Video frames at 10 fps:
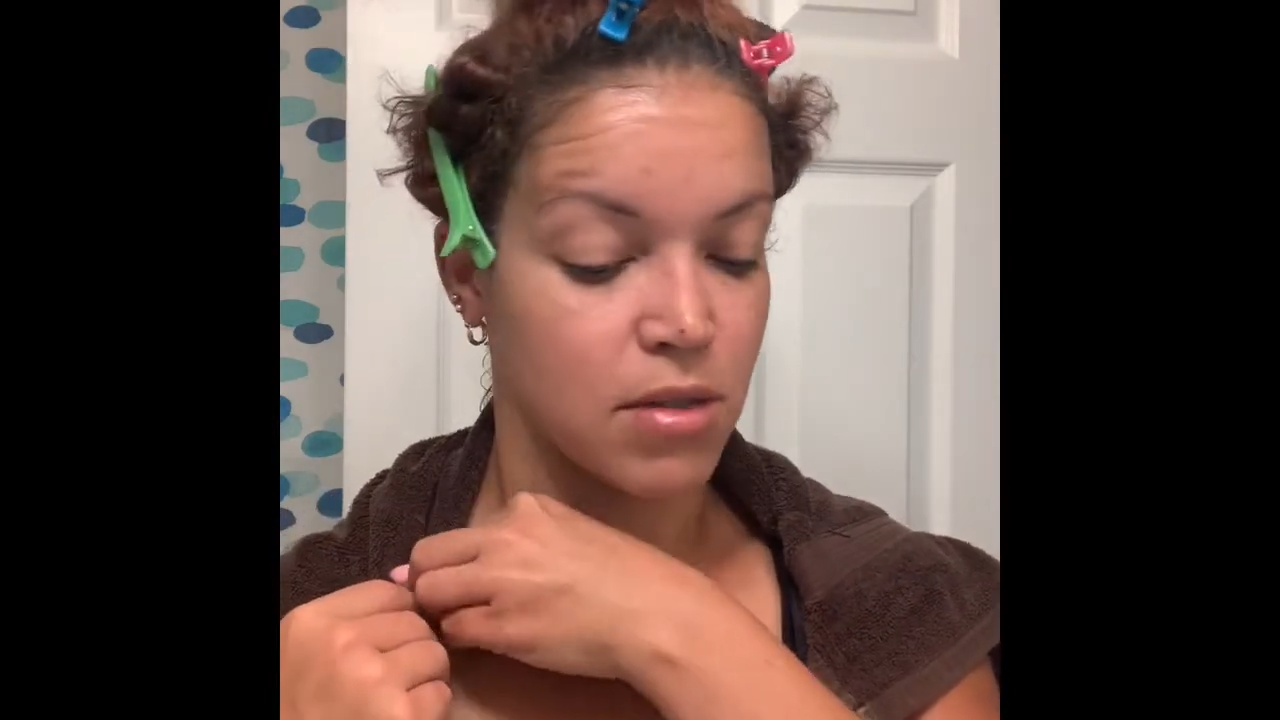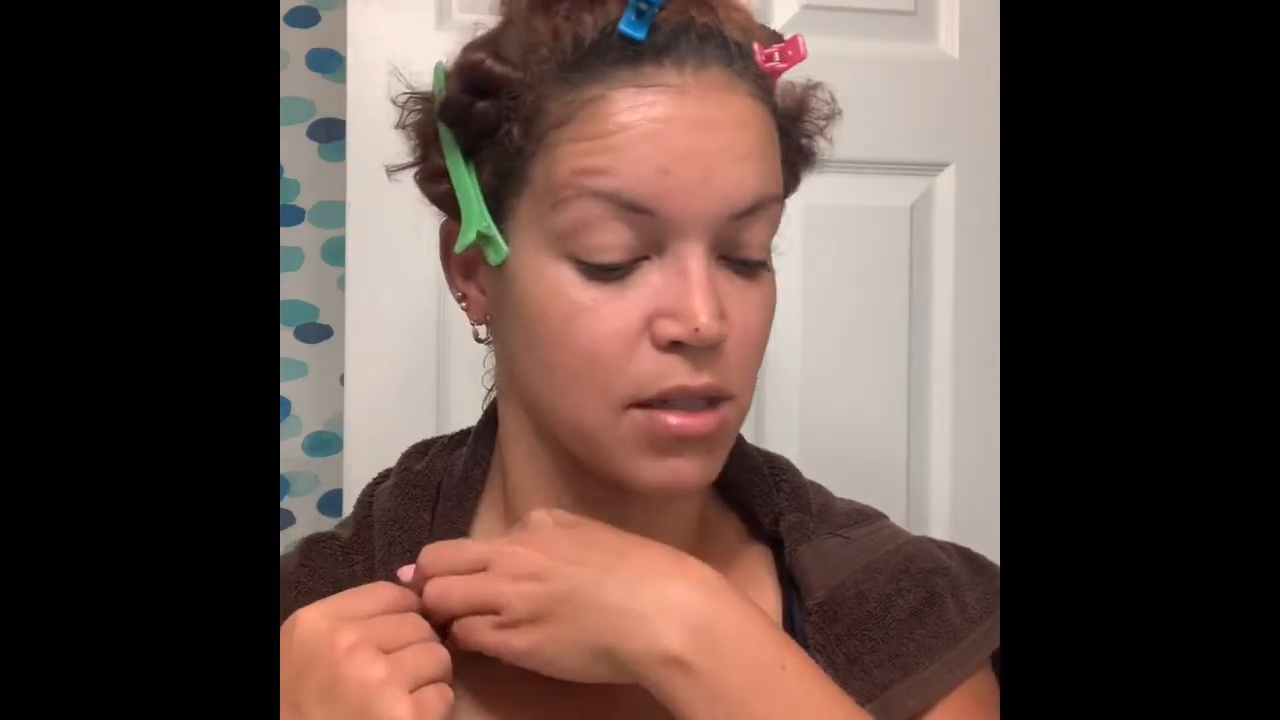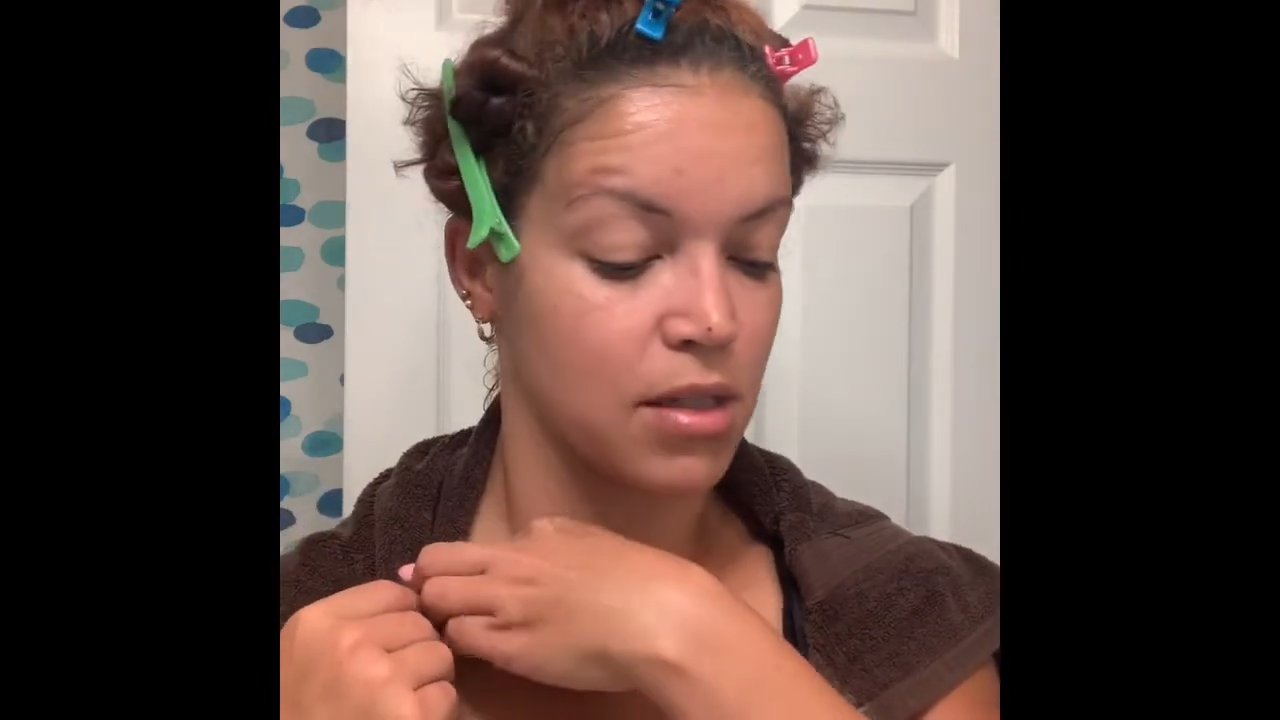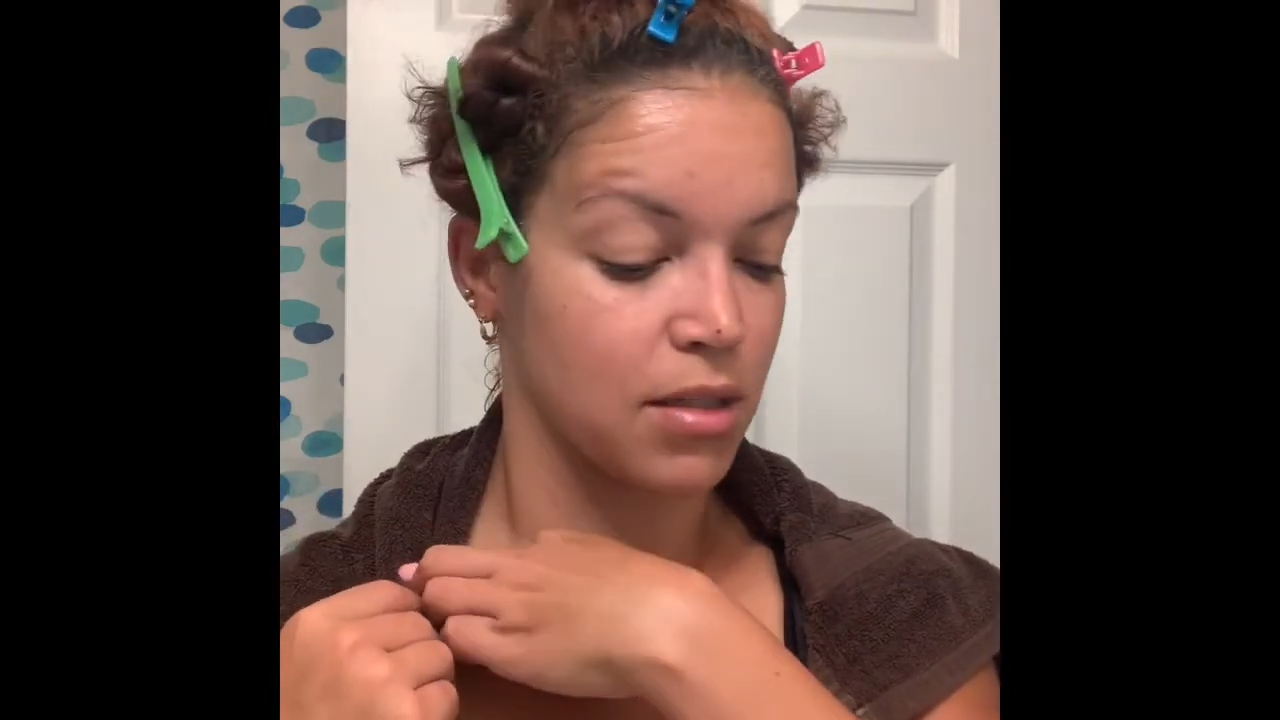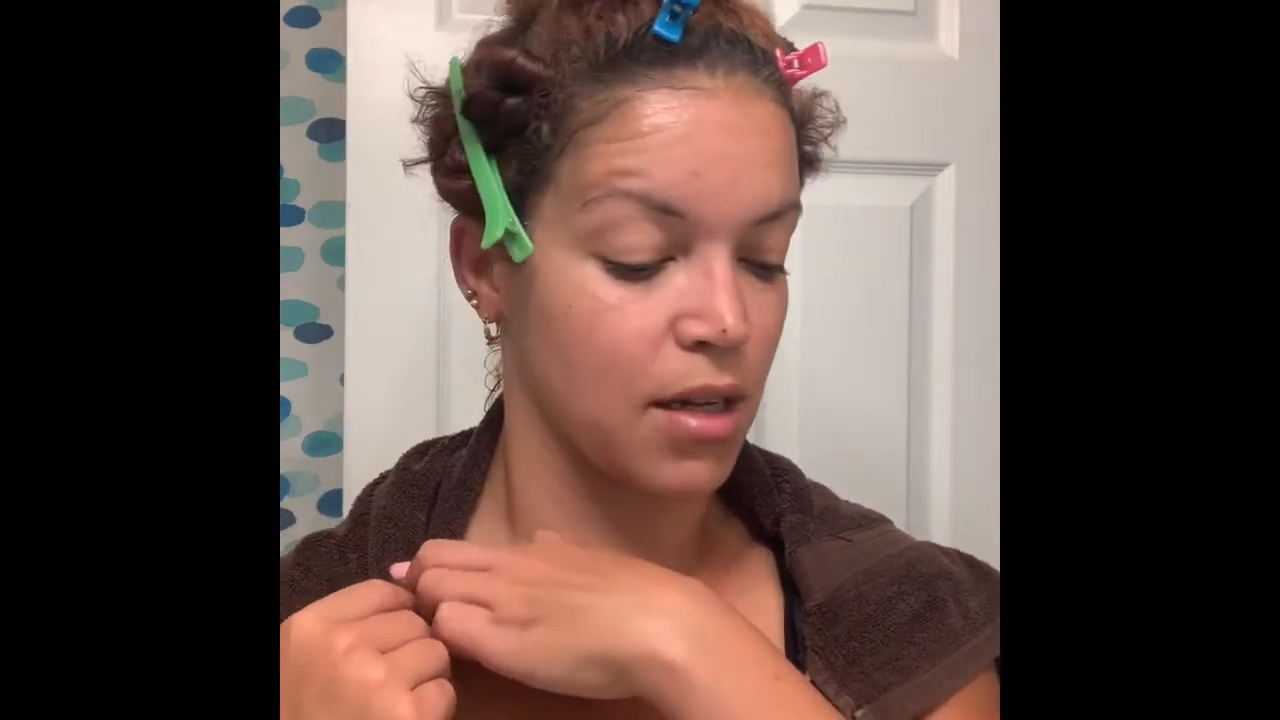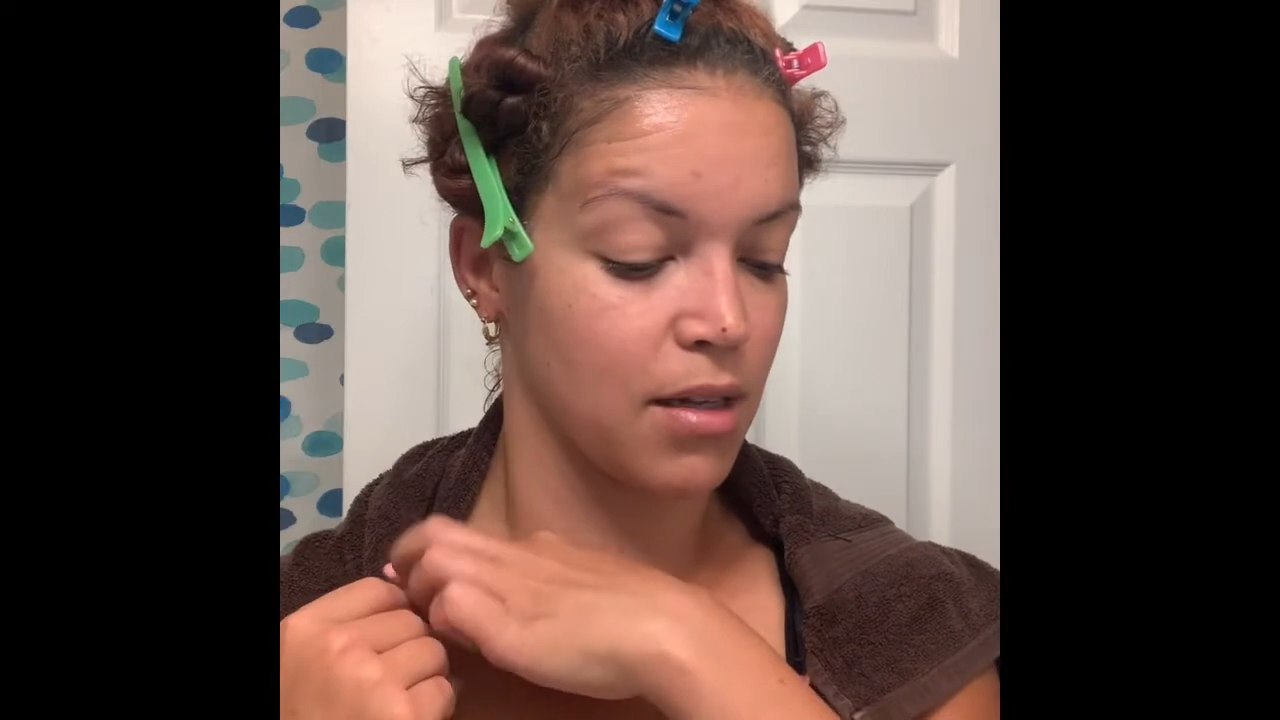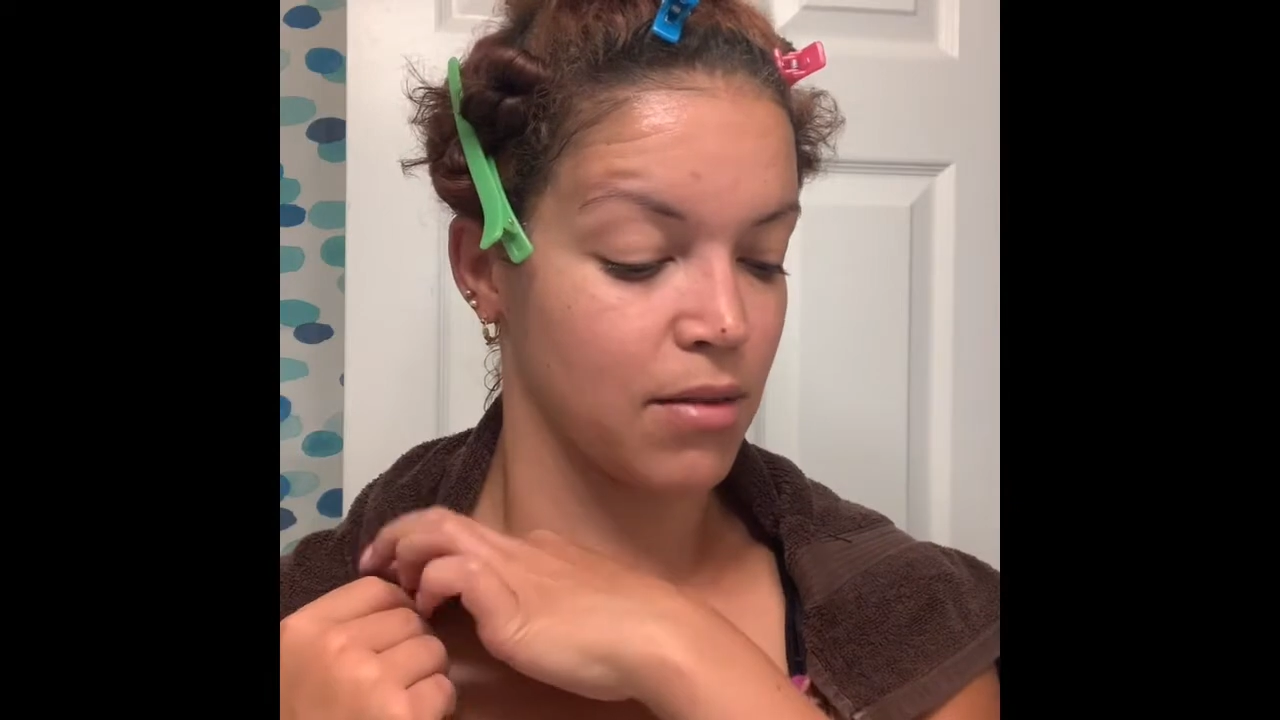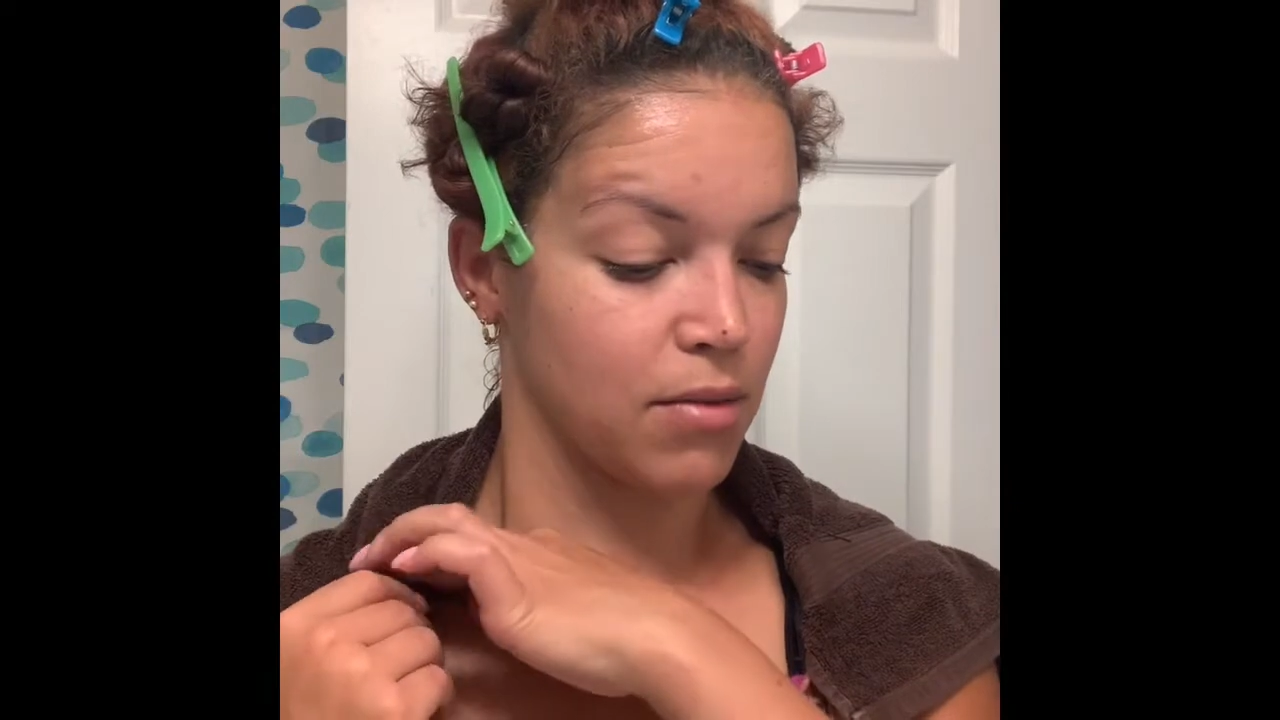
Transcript: since it's not,